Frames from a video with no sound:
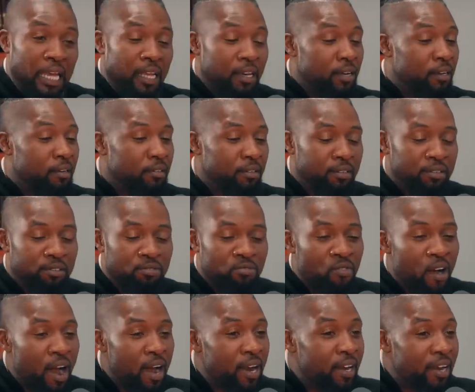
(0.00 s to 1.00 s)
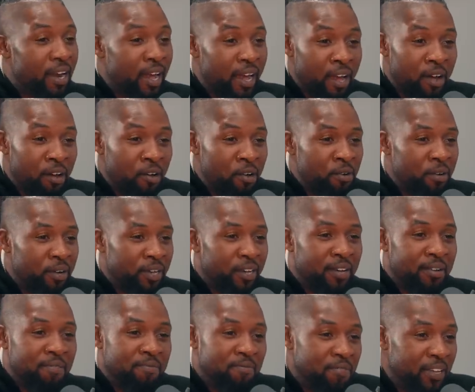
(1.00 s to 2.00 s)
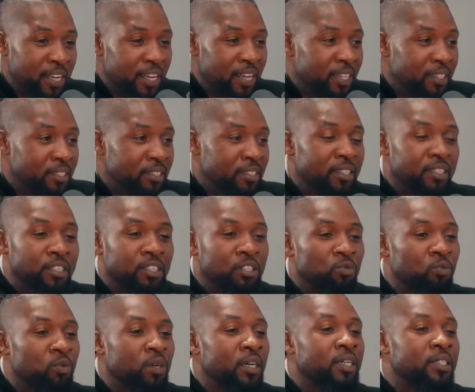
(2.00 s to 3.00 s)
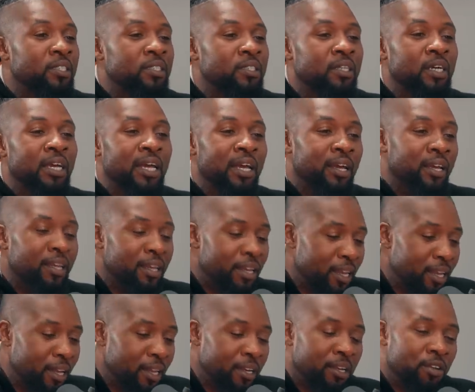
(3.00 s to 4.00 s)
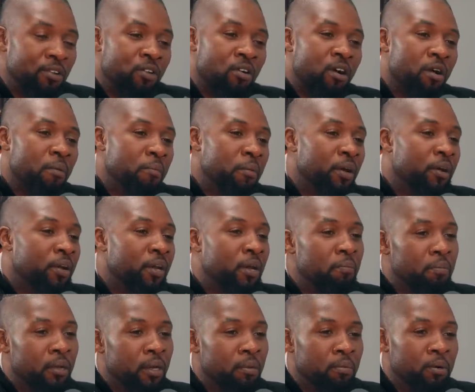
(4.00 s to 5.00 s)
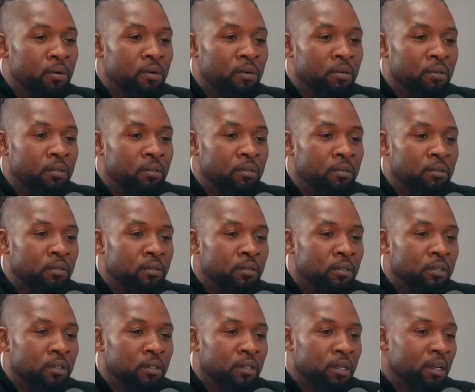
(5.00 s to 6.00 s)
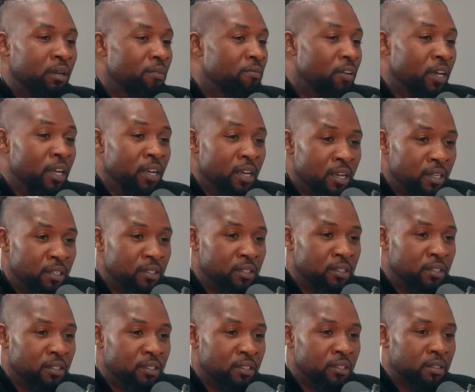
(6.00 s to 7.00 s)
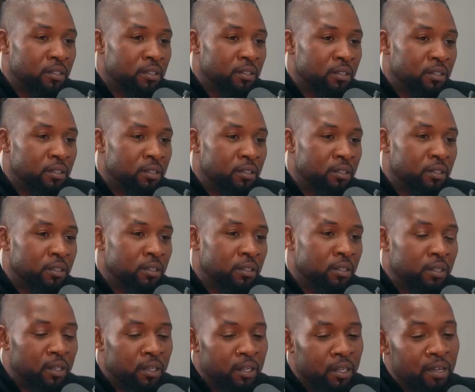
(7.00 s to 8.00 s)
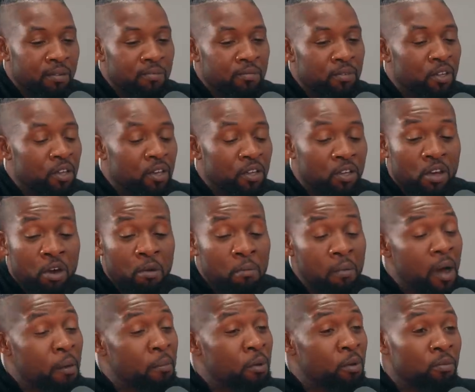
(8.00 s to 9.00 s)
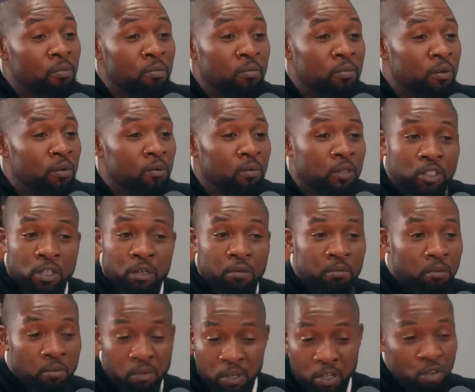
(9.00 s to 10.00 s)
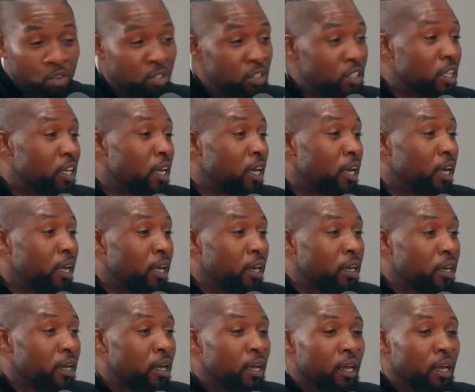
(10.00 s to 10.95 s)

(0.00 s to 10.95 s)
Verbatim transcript: It right now, convenience is what's killing our American people. Yeah. Convenience. your, your mama was your when you was a kid,